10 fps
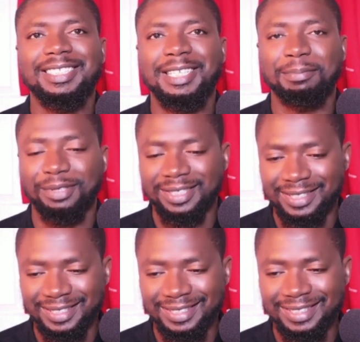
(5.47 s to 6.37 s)

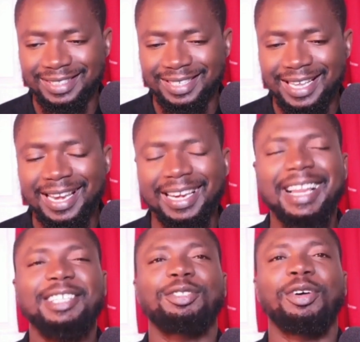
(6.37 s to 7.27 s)
Present. Let's
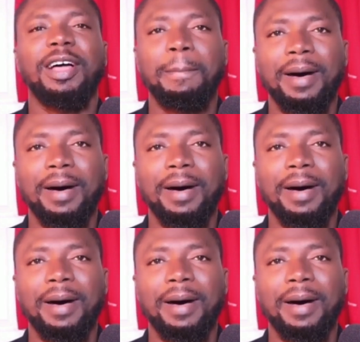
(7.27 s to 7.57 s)
talk about